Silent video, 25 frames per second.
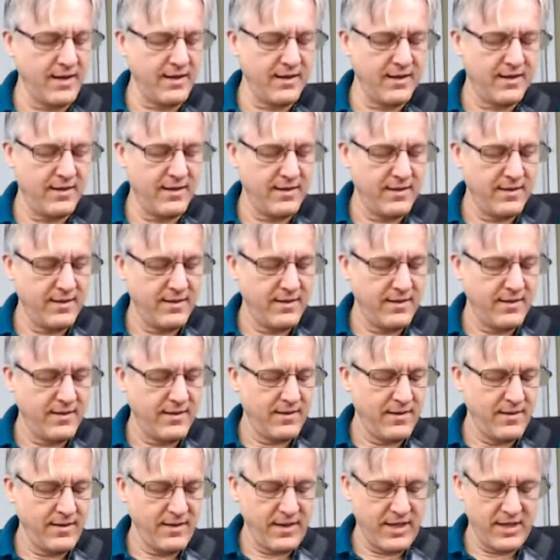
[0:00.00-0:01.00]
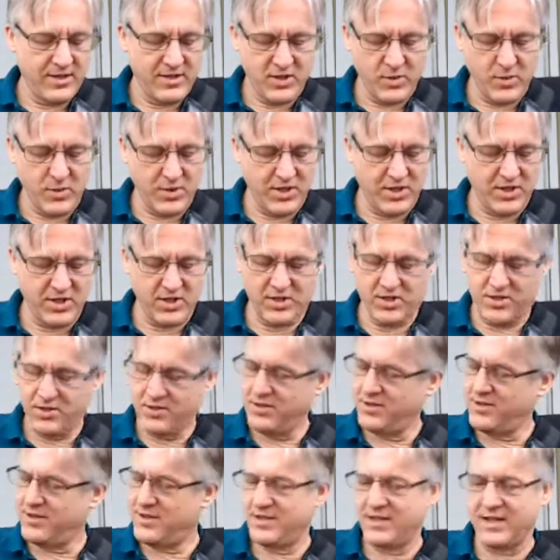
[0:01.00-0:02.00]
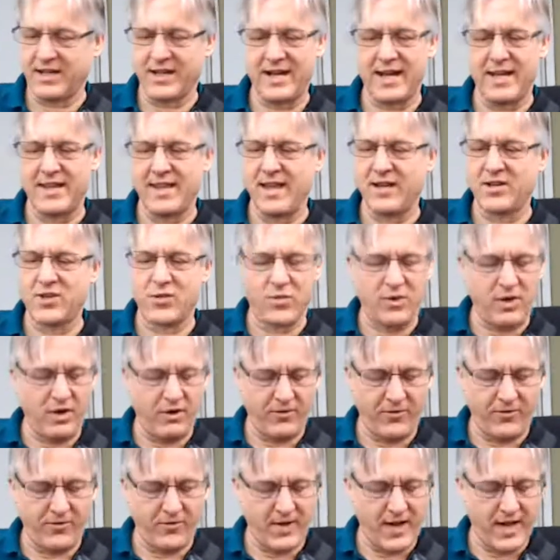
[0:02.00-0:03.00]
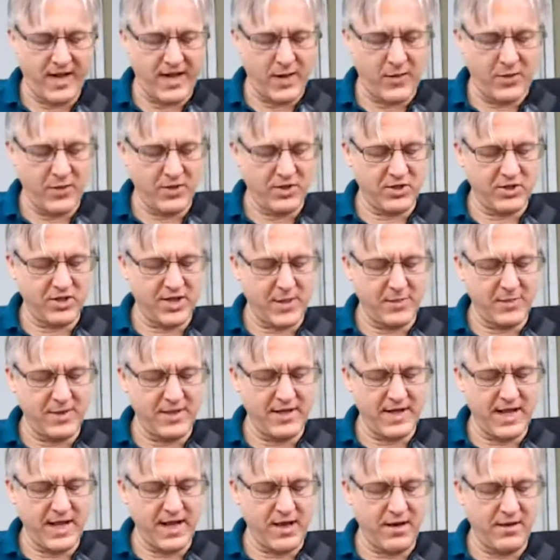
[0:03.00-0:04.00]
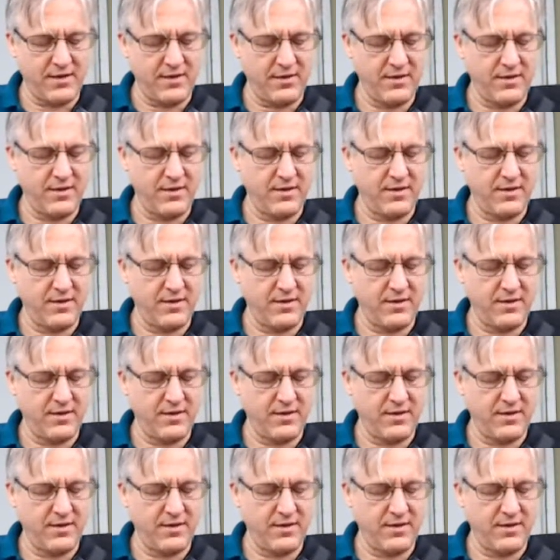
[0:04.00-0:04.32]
And so we're just sticking on that 12th fret, and we're just coming down,